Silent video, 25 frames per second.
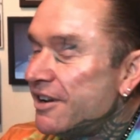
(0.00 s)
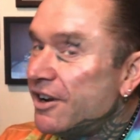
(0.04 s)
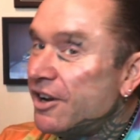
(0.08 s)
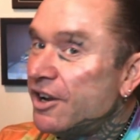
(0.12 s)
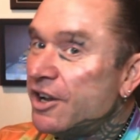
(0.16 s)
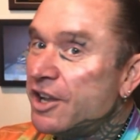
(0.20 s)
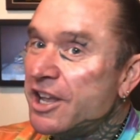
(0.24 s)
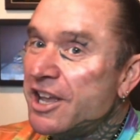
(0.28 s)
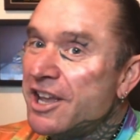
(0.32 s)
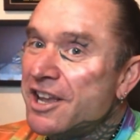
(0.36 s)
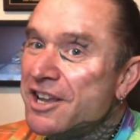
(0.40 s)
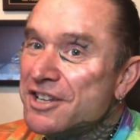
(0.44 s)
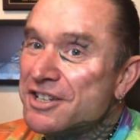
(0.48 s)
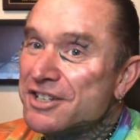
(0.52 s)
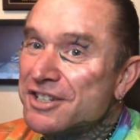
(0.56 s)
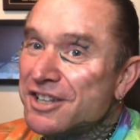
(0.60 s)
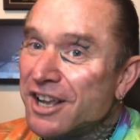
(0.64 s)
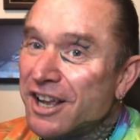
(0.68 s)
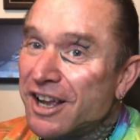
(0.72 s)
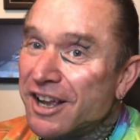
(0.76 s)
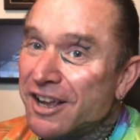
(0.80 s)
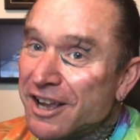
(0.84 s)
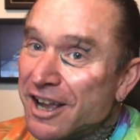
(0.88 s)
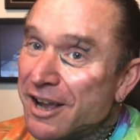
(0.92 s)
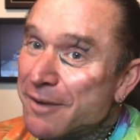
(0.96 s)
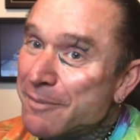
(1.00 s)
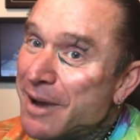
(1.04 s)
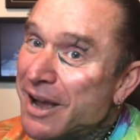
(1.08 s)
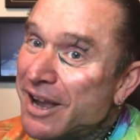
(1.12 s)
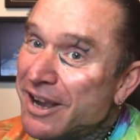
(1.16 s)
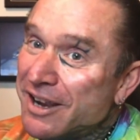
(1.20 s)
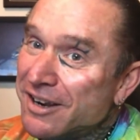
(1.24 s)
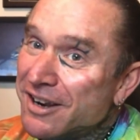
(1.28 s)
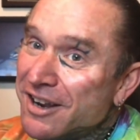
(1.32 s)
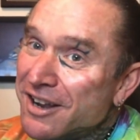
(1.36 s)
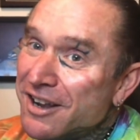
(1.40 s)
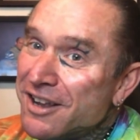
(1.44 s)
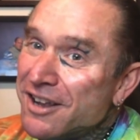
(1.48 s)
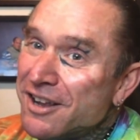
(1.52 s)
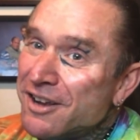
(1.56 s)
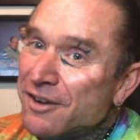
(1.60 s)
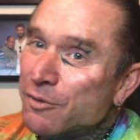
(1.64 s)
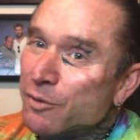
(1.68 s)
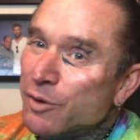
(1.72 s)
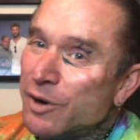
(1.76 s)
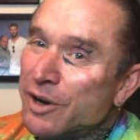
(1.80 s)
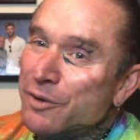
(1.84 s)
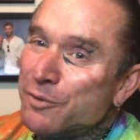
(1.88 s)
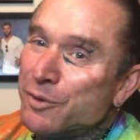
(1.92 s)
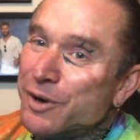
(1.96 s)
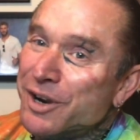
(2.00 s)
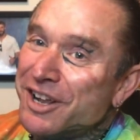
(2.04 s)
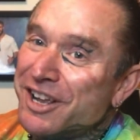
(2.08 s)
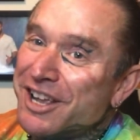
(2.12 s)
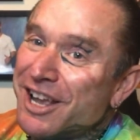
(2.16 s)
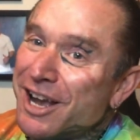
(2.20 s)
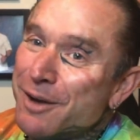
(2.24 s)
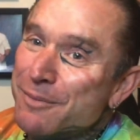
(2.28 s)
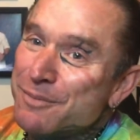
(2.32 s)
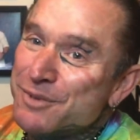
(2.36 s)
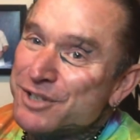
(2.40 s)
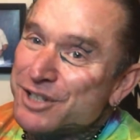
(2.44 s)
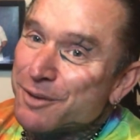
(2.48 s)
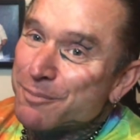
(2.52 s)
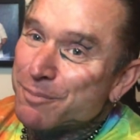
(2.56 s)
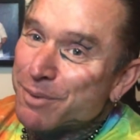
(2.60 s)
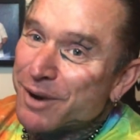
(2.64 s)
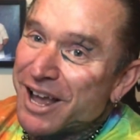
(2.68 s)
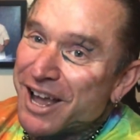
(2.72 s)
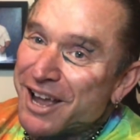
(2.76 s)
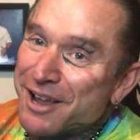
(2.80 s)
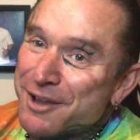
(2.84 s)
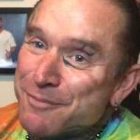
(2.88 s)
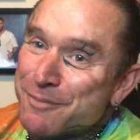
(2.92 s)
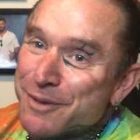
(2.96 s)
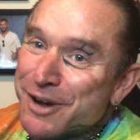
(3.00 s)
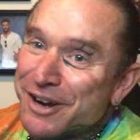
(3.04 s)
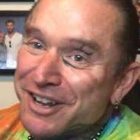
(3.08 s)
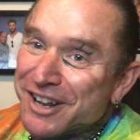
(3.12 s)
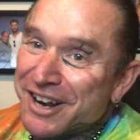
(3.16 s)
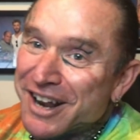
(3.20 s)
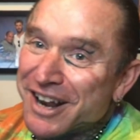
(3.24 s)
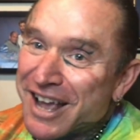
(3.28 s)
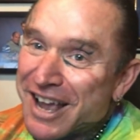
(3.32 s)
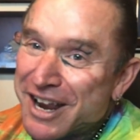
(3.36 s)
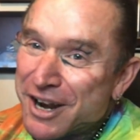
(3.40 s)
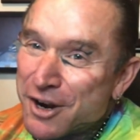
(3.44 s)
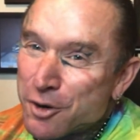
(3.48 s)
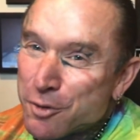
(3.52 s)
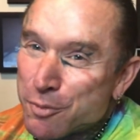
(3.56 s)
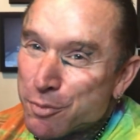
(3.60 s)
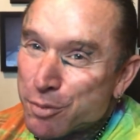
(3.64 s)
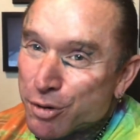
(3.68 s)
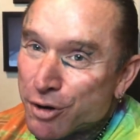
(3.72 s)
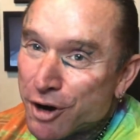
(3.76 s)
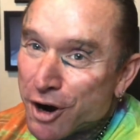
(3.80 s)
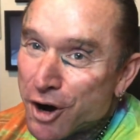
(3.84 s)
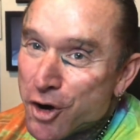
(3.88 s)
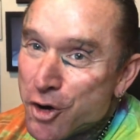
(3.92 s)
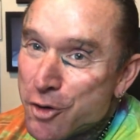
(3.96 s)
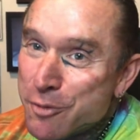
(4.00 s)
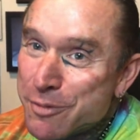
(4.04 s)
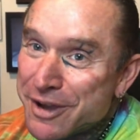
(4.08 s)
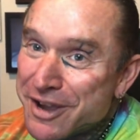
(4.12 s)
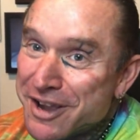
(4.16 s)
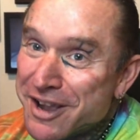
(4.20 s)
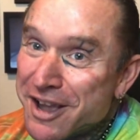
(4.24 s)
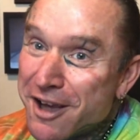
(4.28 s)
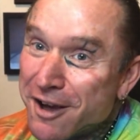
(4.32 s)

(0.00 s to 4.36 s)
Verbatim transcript: he is. Hey, mate. When, when it comes to Blackman and anal probing,